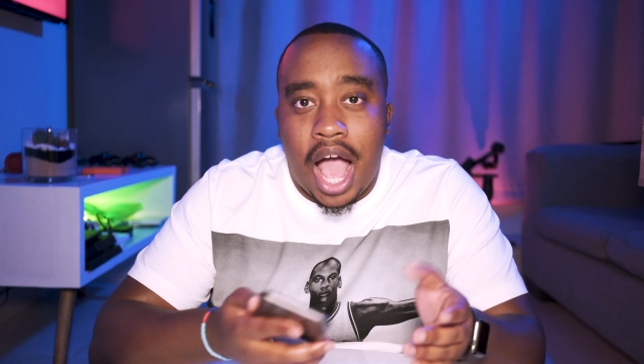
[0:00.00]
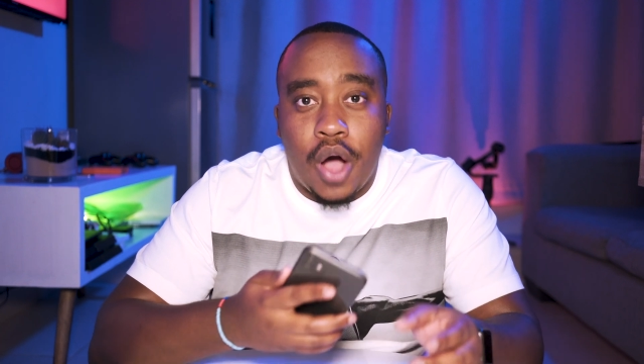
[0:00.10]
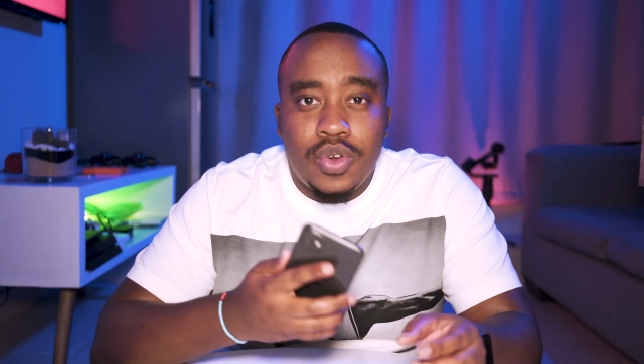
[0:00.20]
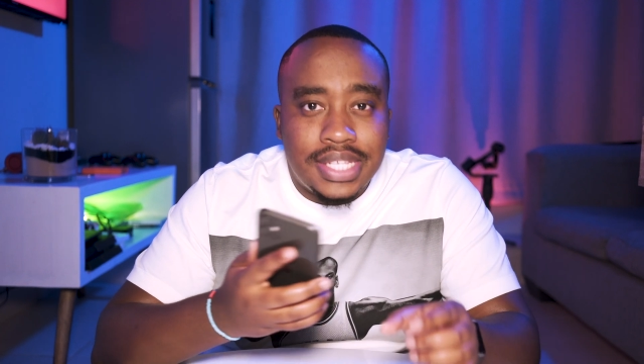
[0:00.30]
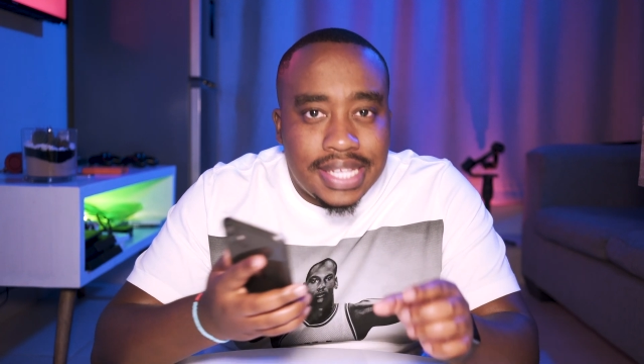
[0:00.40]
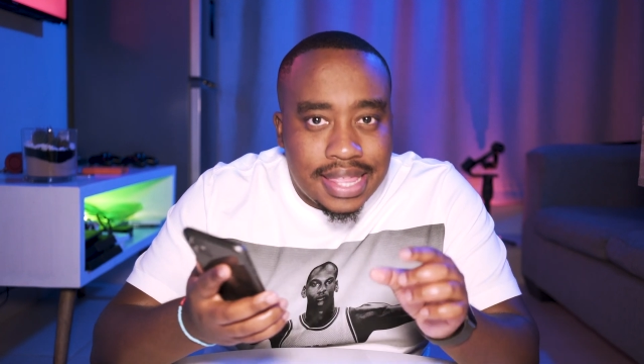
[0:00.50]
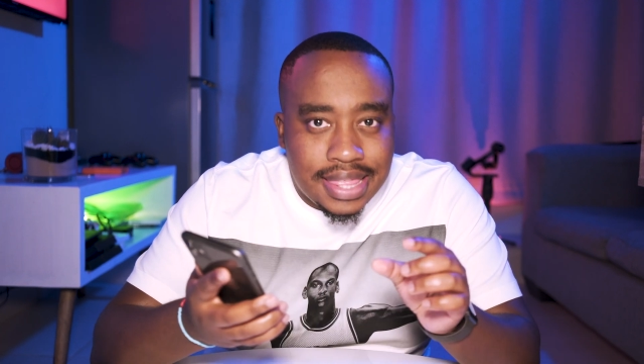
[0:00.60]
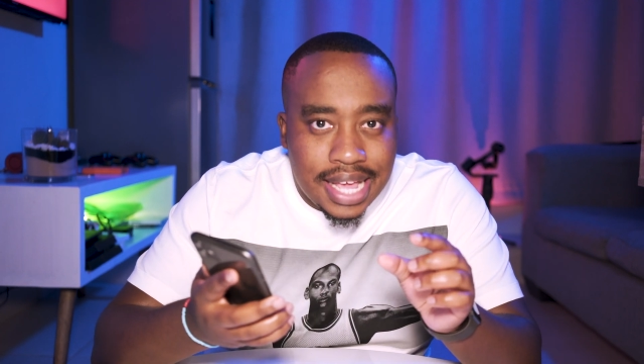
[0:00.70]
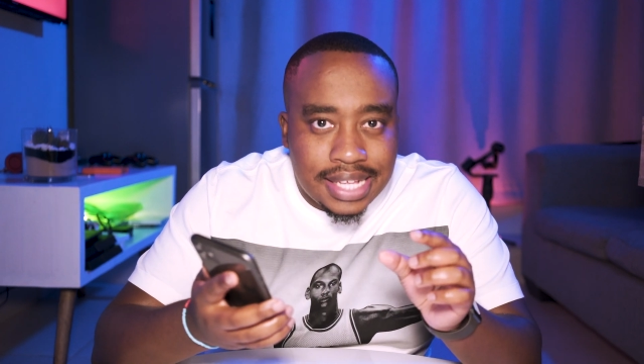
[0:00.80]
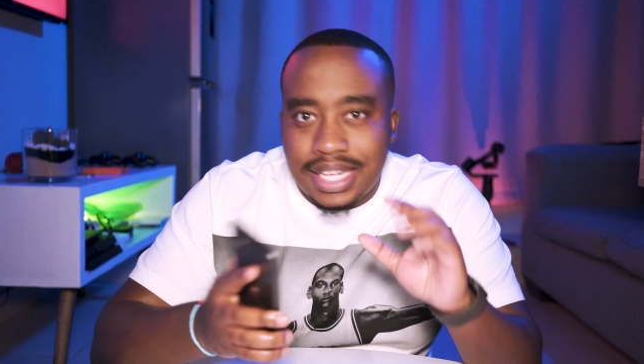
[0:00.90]
I always see
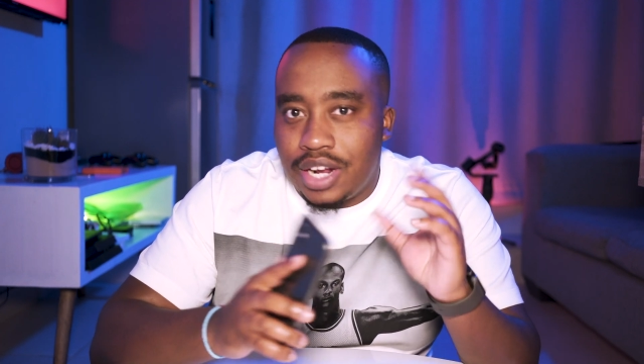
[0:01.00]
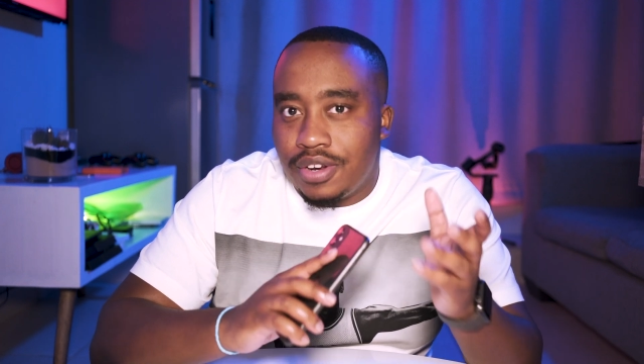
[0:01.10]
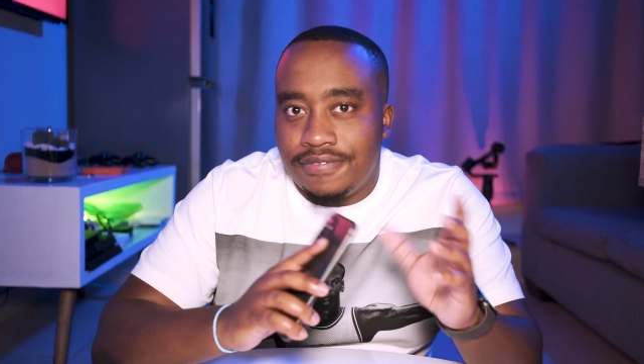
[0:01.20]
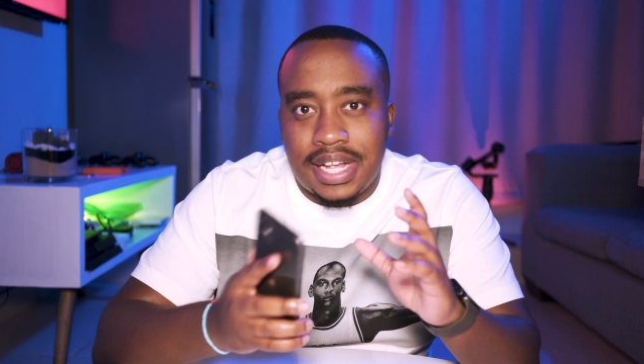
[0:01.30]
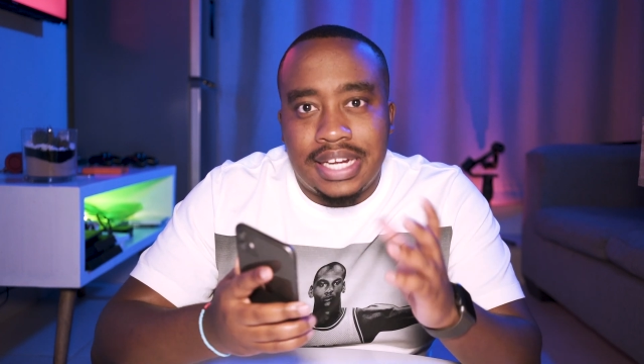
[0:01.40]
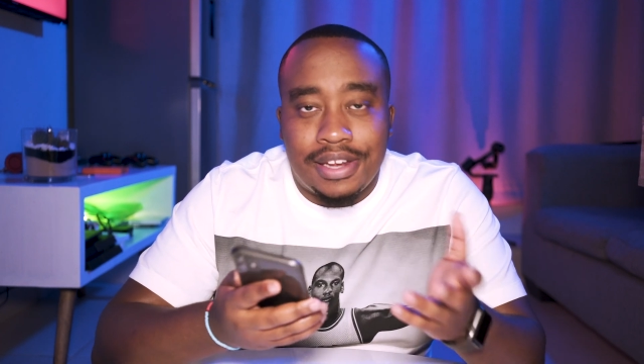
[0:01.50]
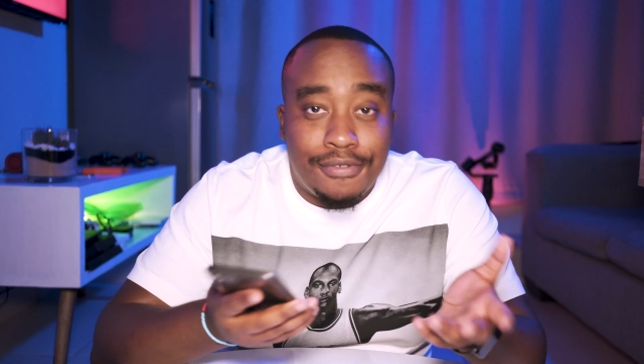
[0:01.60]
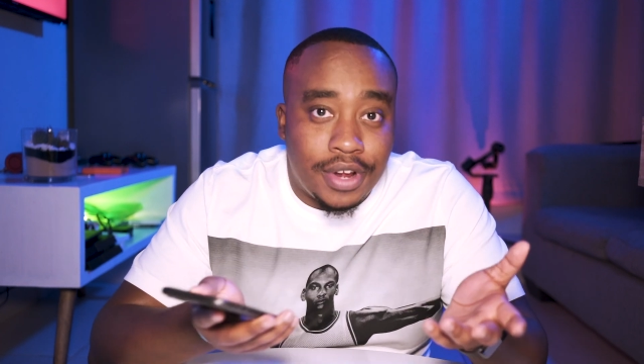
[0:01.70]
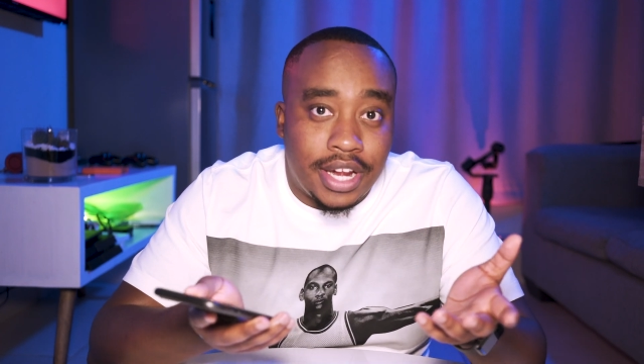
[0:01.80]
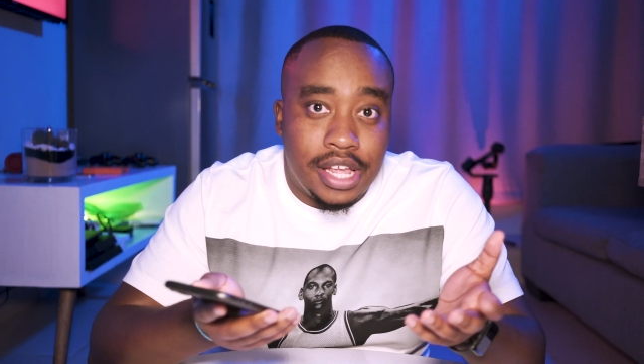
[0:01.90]
things that I could have done
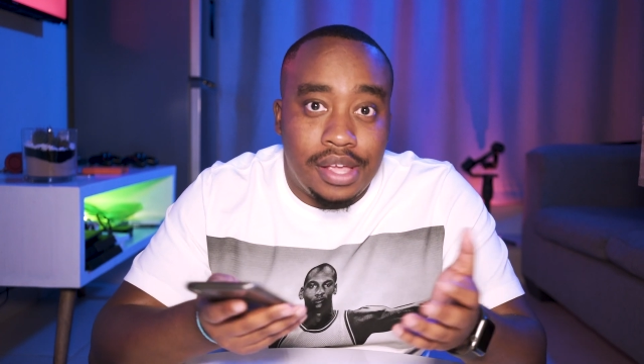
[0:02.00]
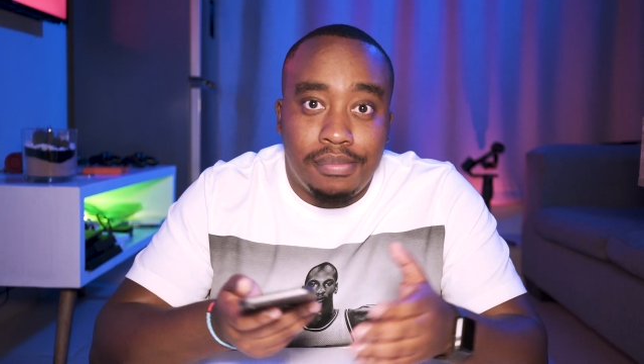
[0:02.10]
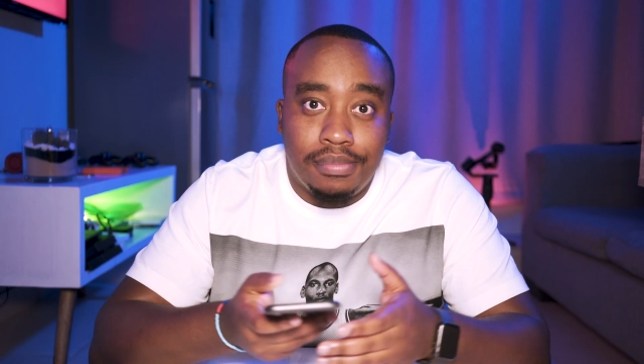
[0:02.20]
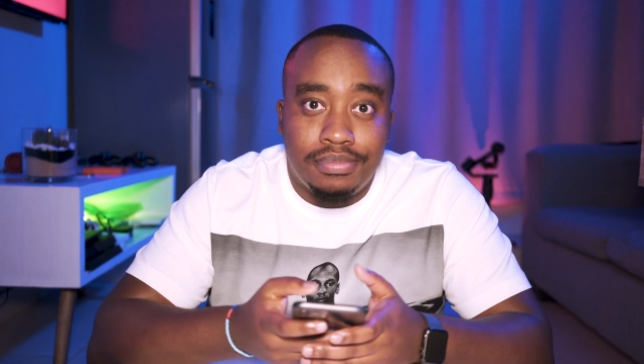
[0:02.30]
differently.